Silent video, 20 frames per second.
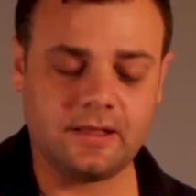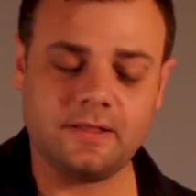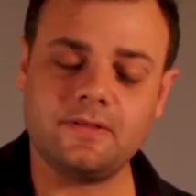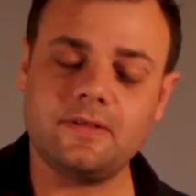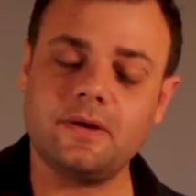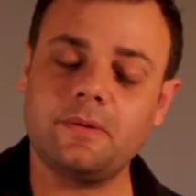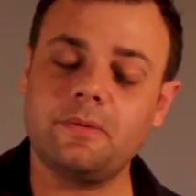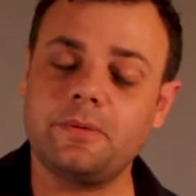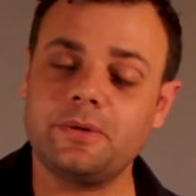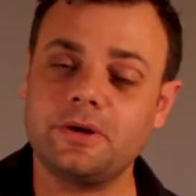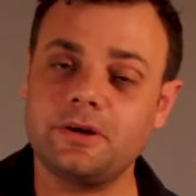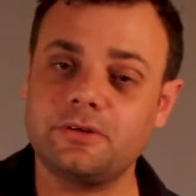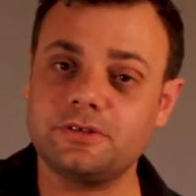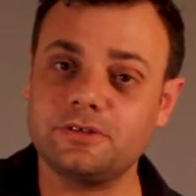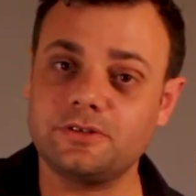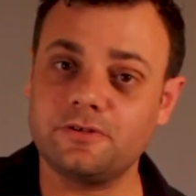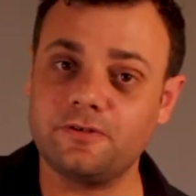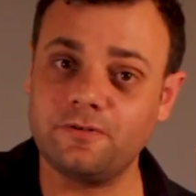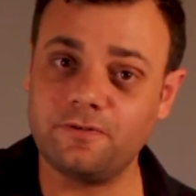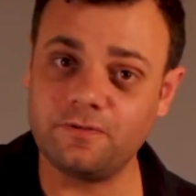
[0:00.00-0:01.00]
then when we go
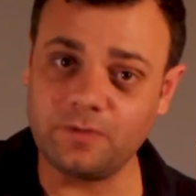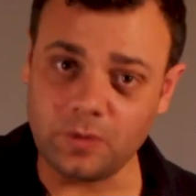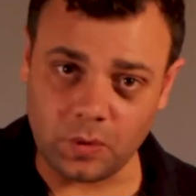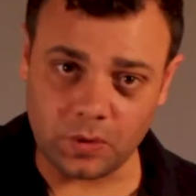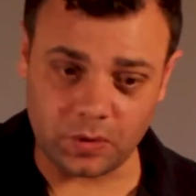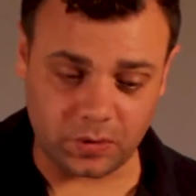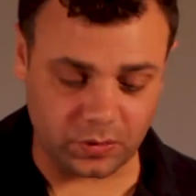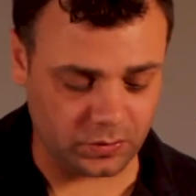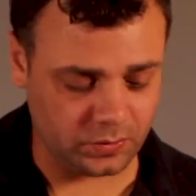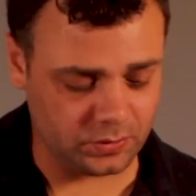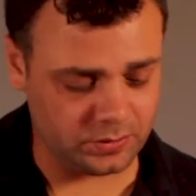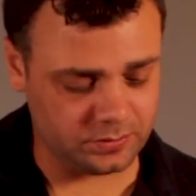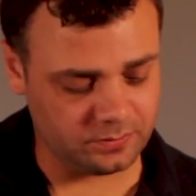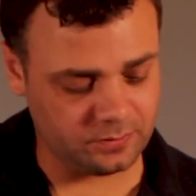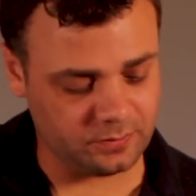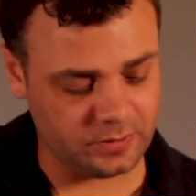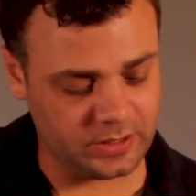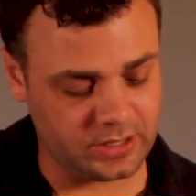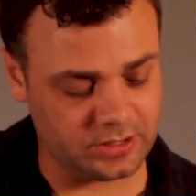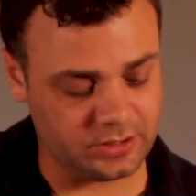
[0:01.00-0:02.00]
to the 4 chord,
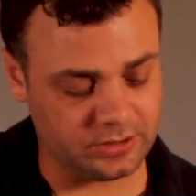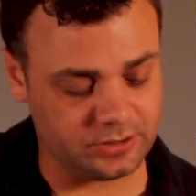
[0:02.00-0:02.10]
we're going to